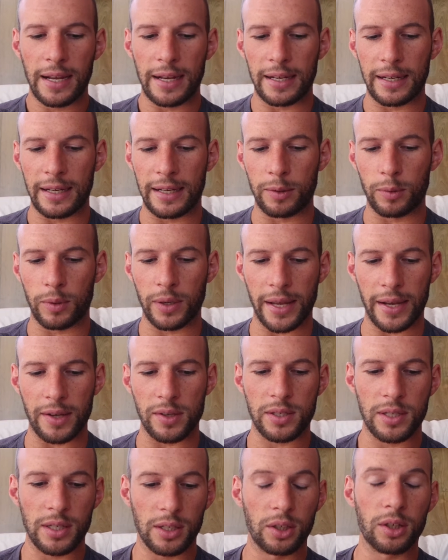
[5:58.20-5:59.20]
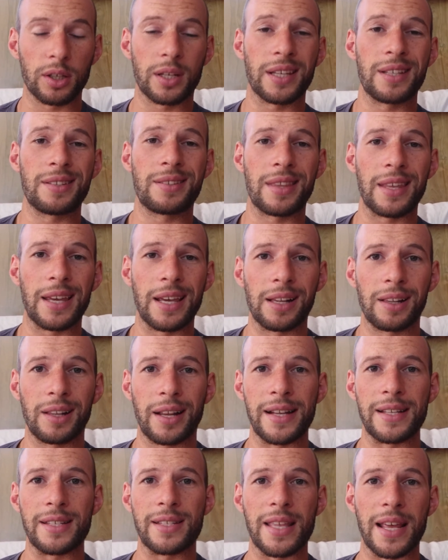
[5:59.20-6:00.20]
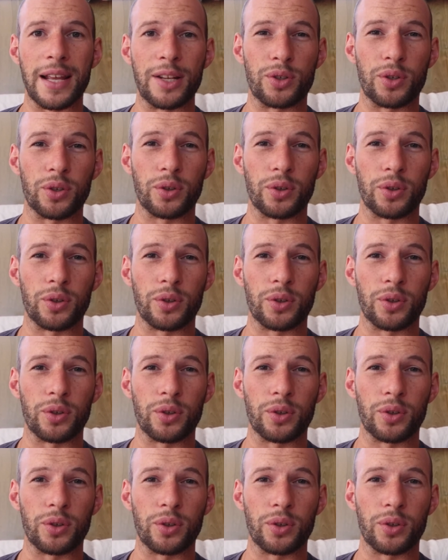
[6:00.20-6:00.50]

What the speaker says: What else? Look into the airlines that